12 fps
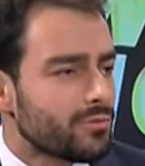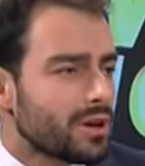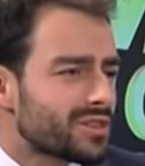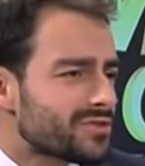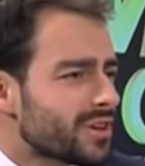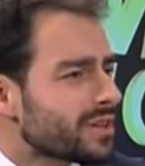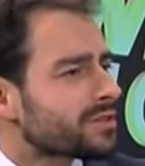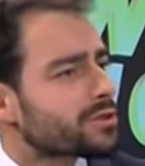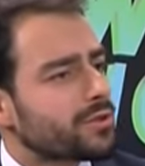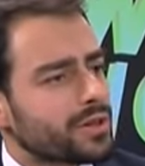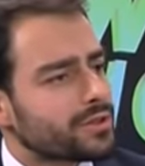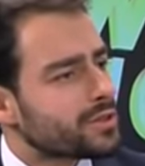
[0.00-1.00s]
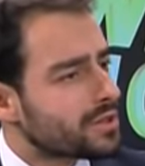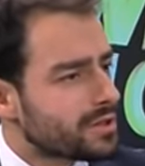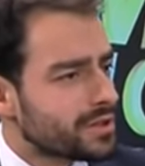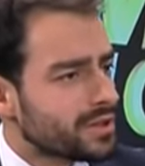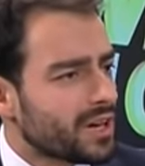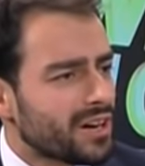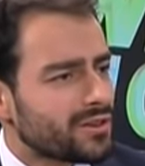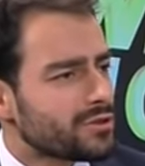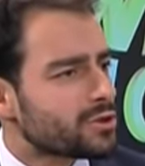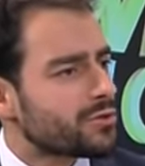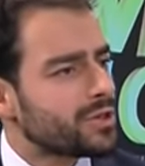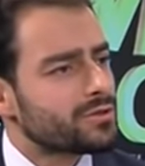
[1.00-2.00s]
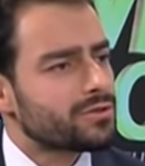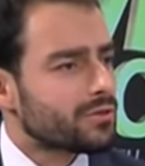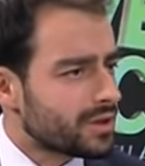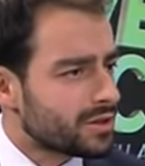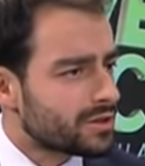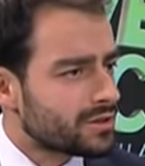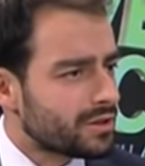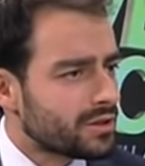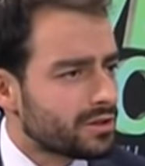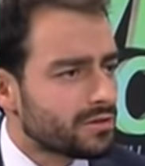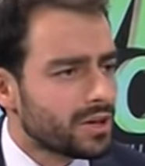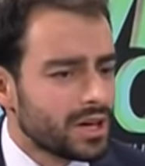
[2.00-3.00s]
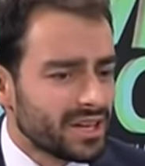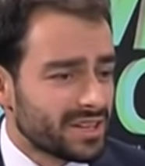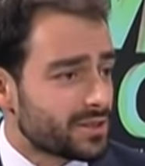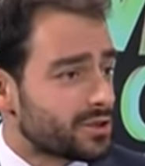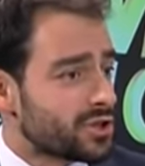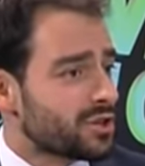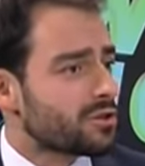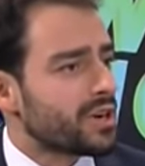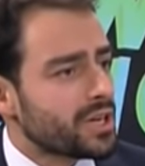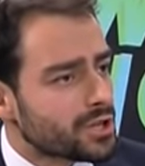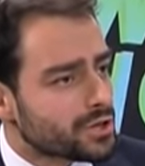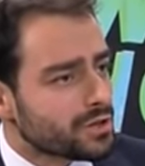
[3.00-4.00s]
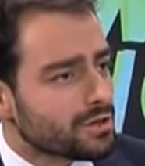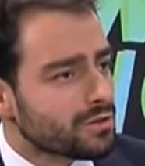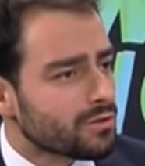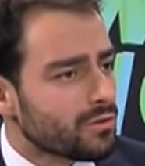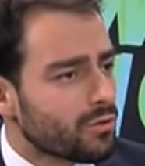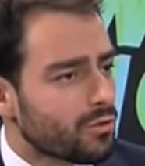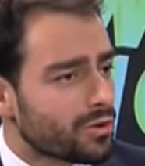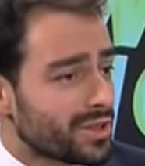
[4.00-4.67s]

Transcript: Well, there's regulatory uncertainty. How do you treat storage? Is it generation, or